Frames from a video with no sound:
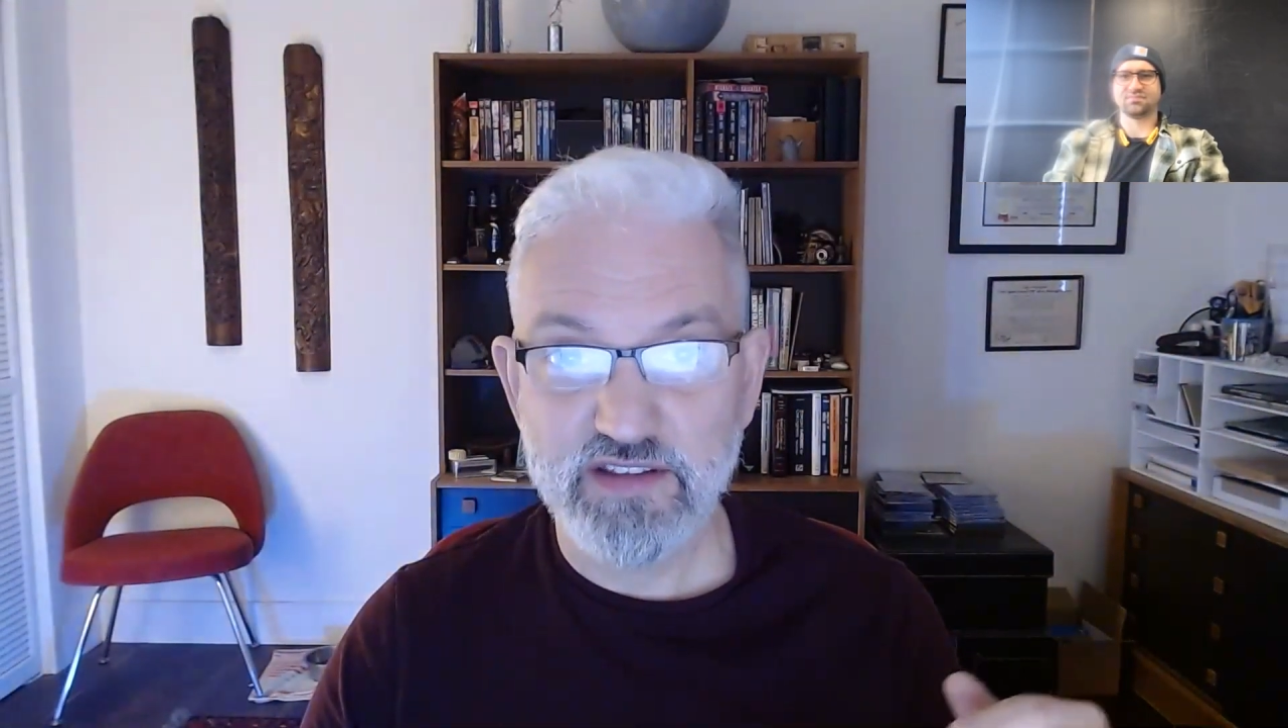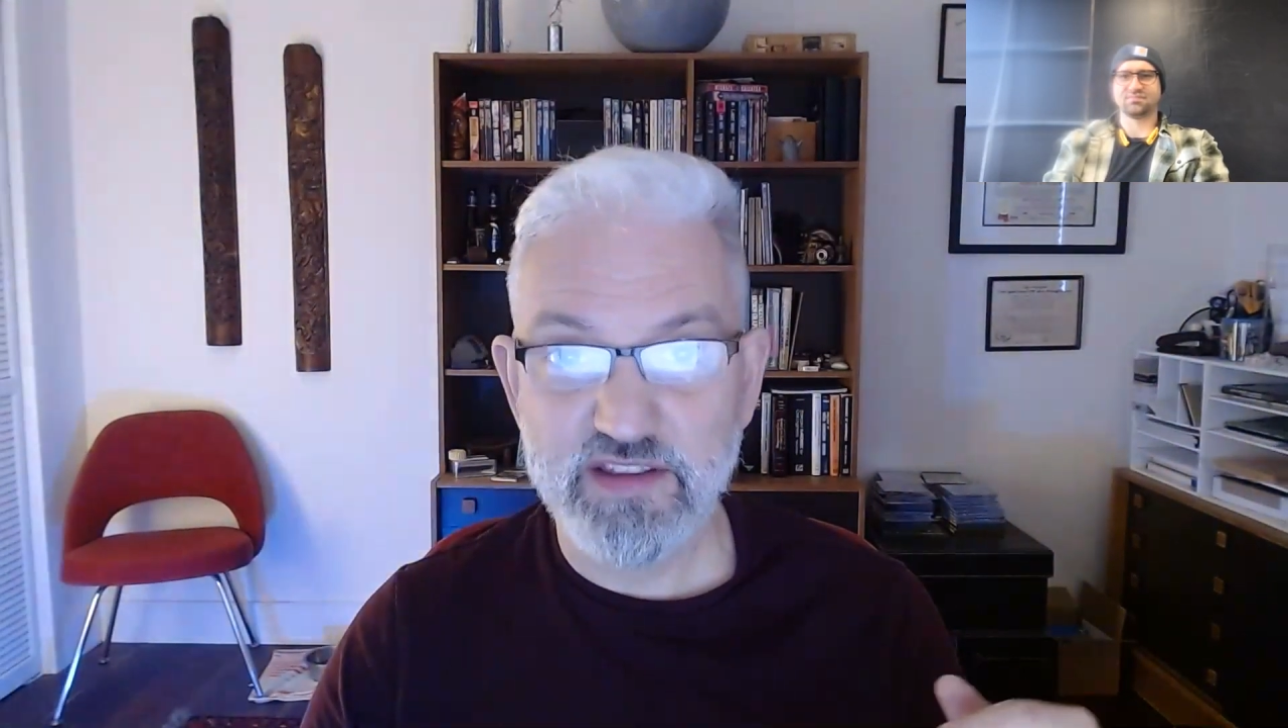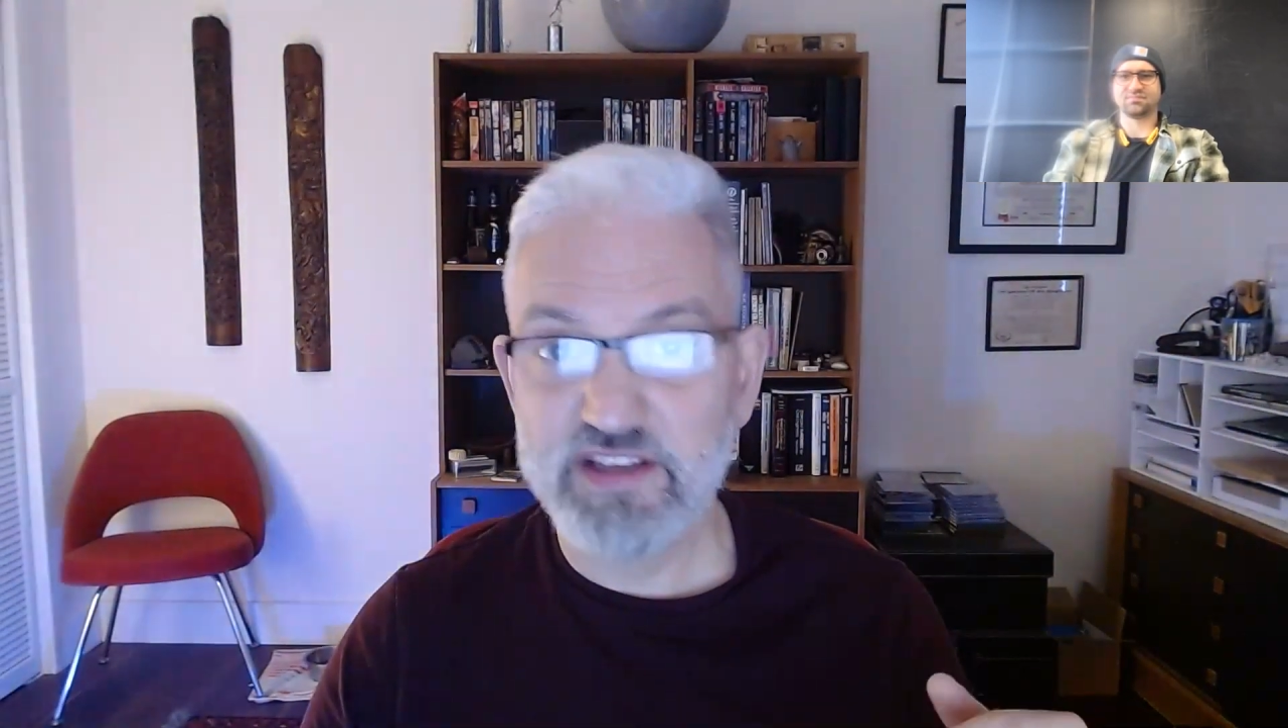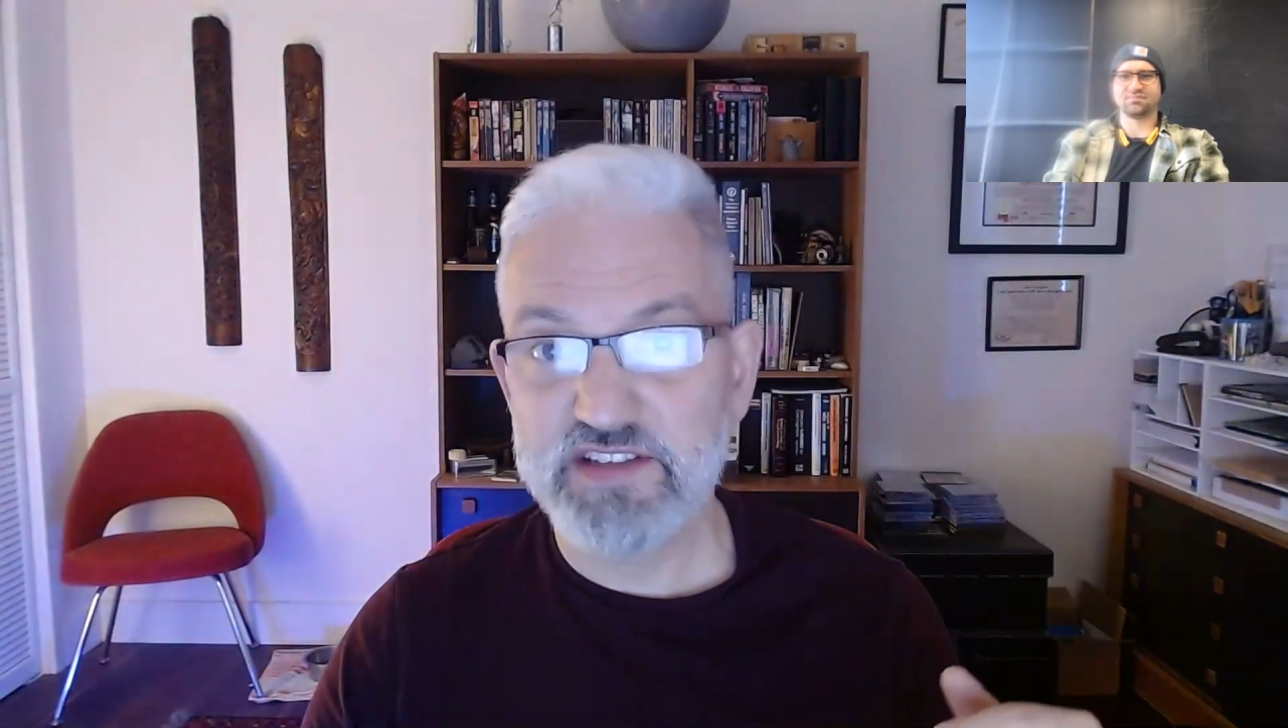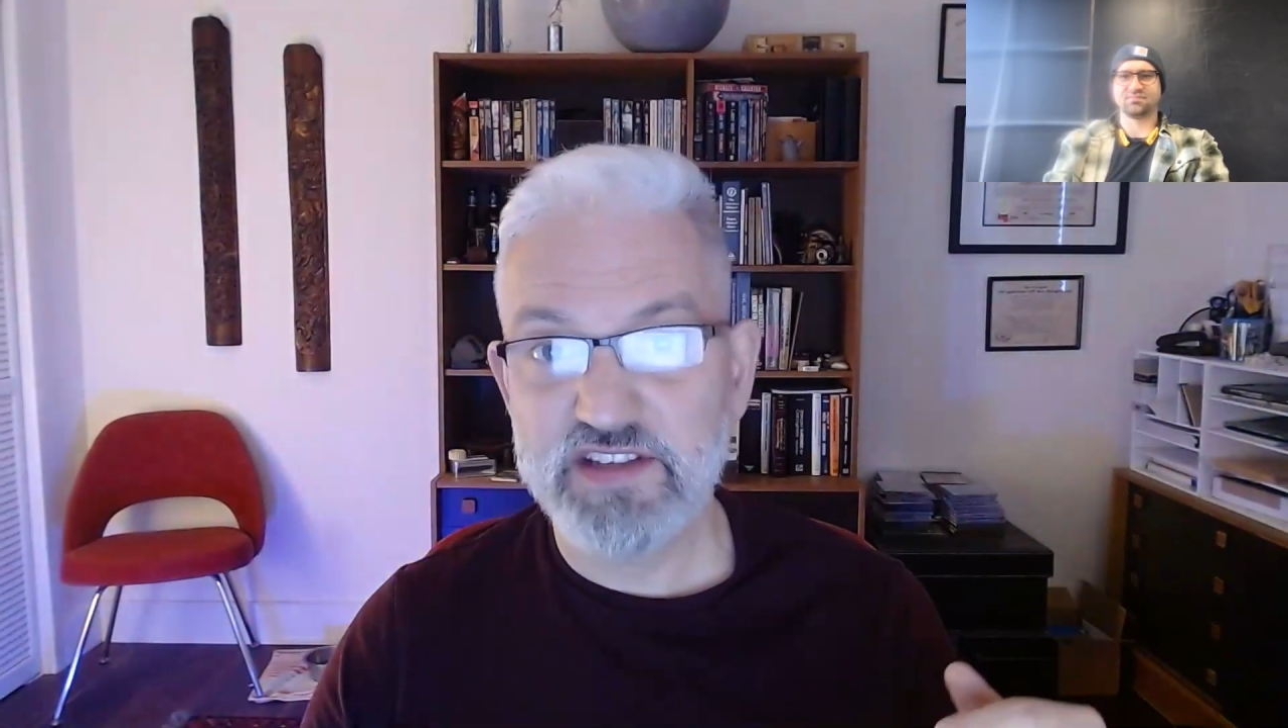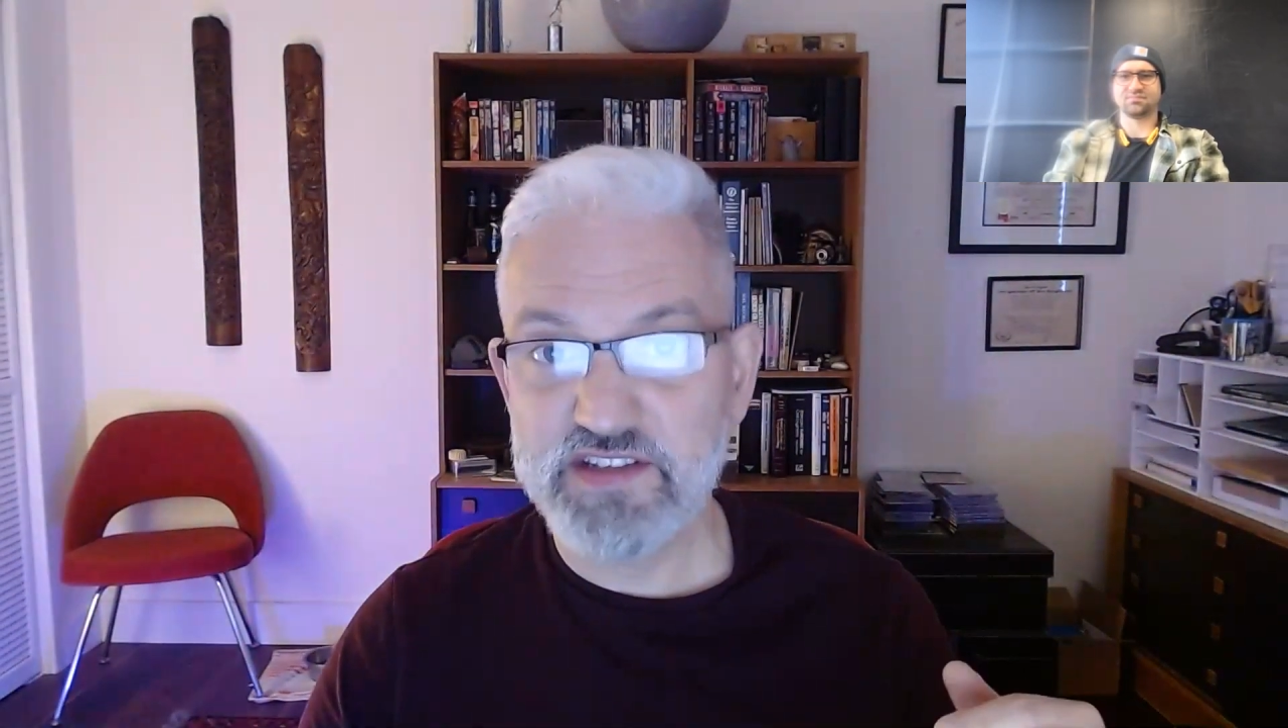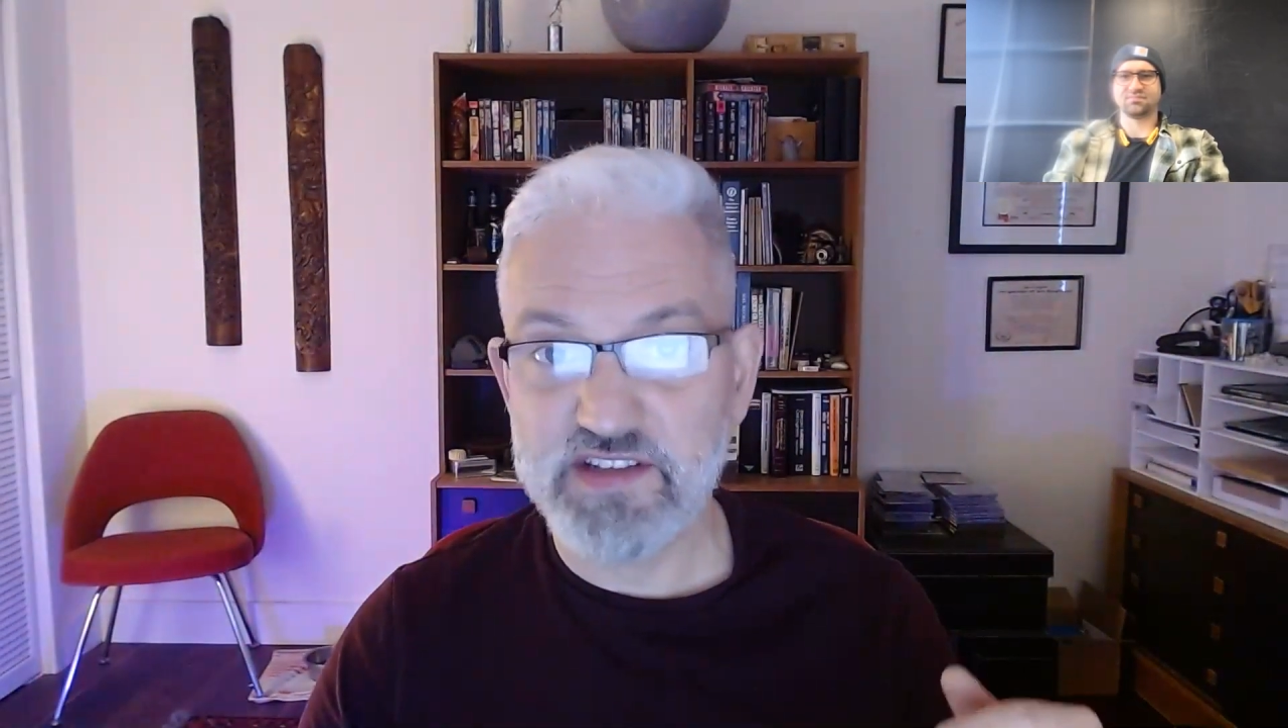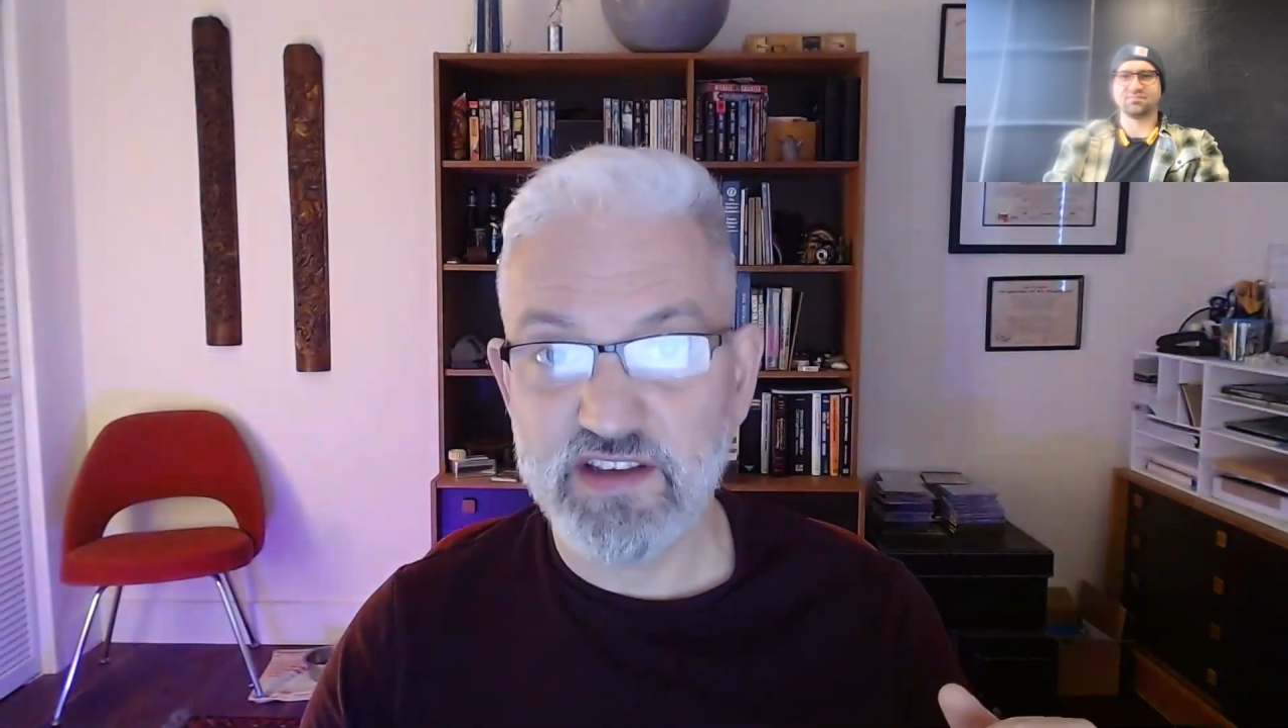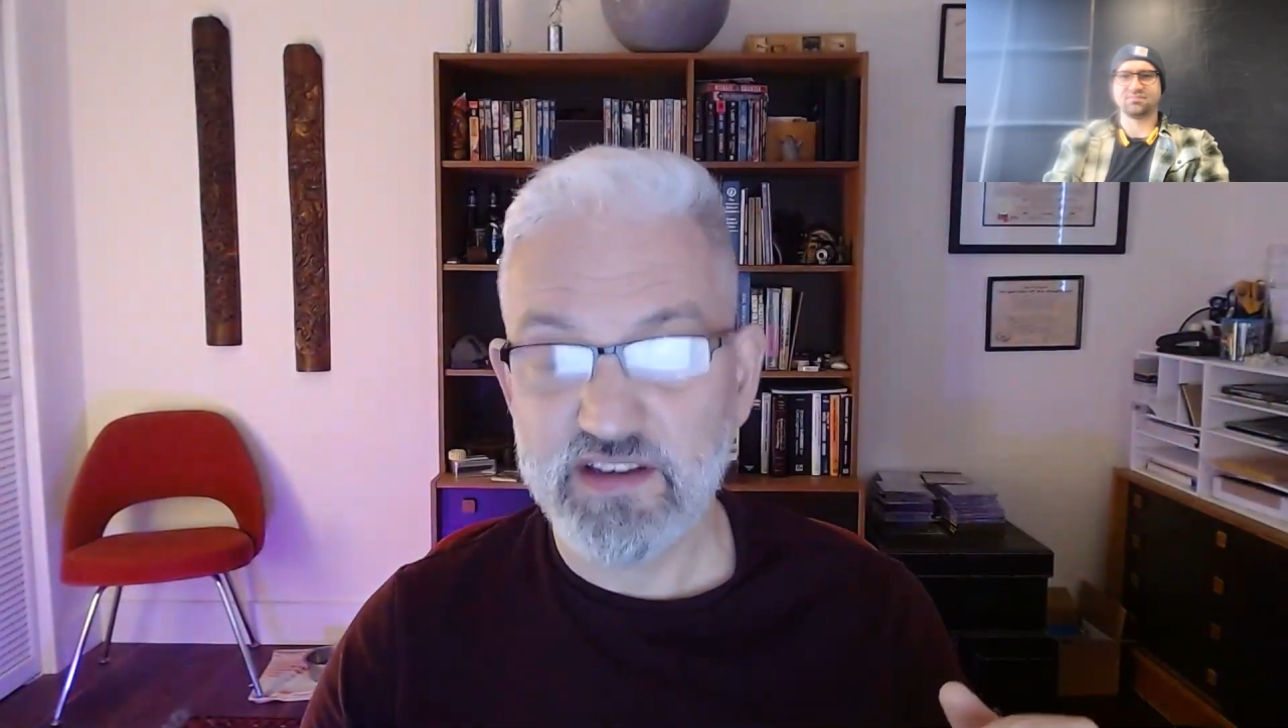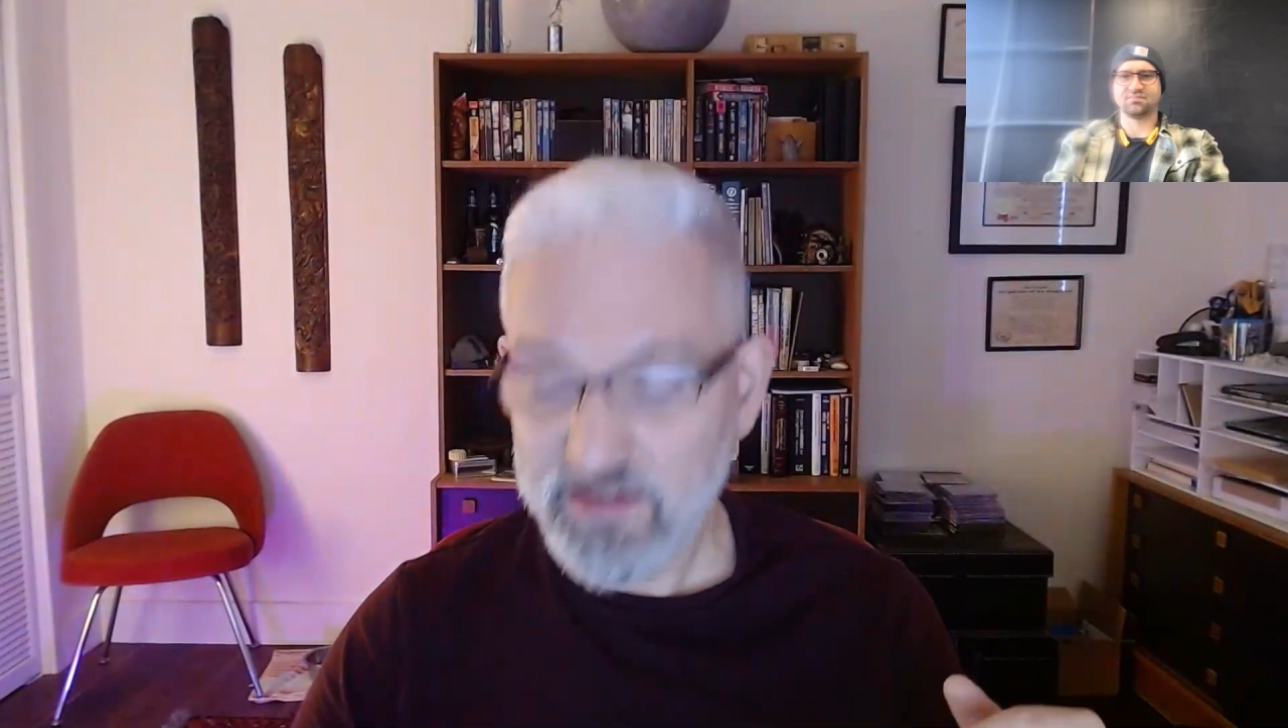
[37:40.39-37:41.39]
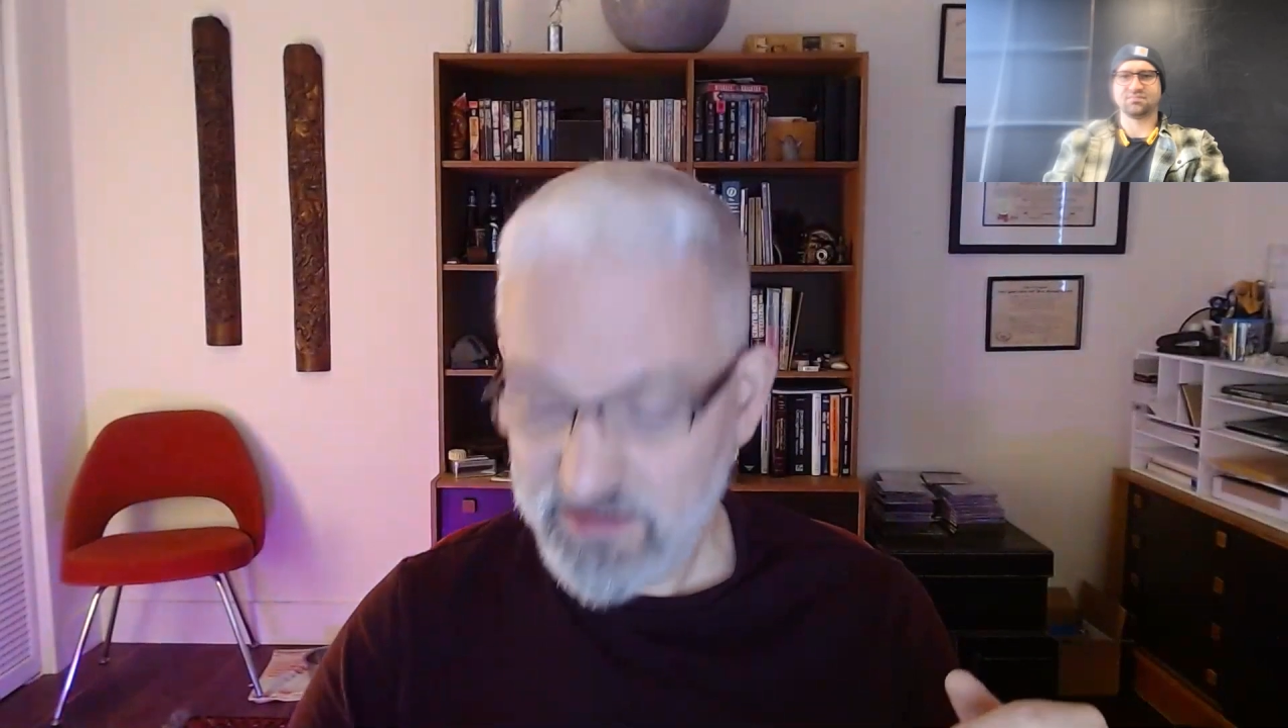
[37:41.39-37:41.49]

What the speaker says: Thick is easy,